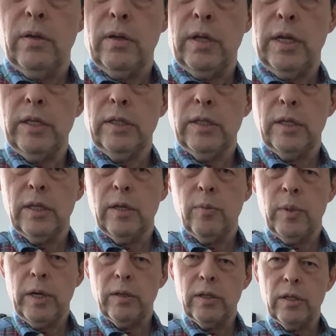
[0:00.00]
Nice thing
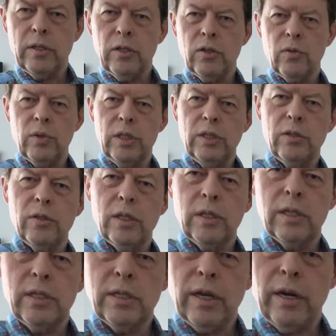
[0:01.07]
about this 3-string
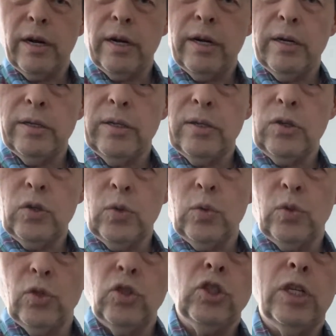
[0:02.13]
guitar,
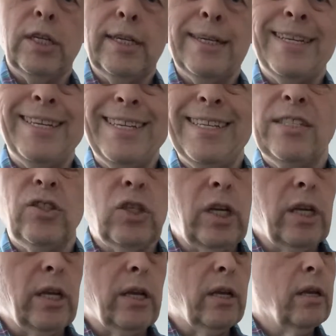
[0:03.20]
tuned G, D,
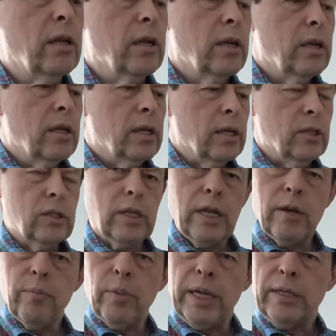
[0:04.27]
G, is that
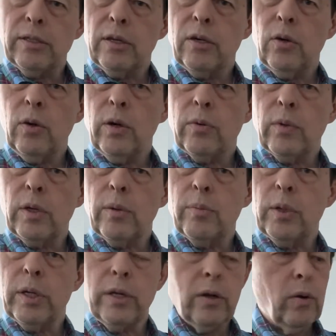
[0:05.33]
it makes a chord when you
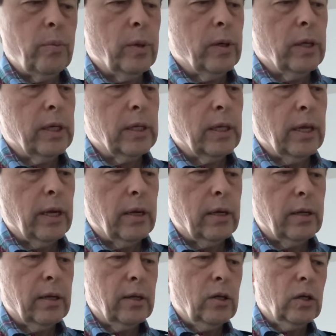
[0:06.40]
play it open like that.
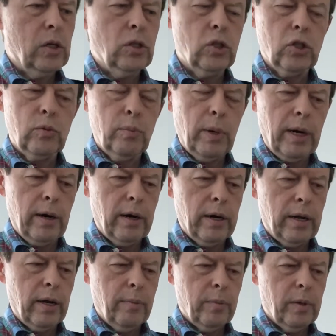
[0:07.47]
And you can just bar
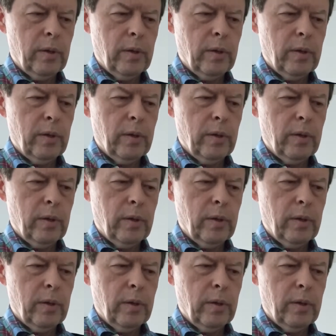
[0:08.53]
it up.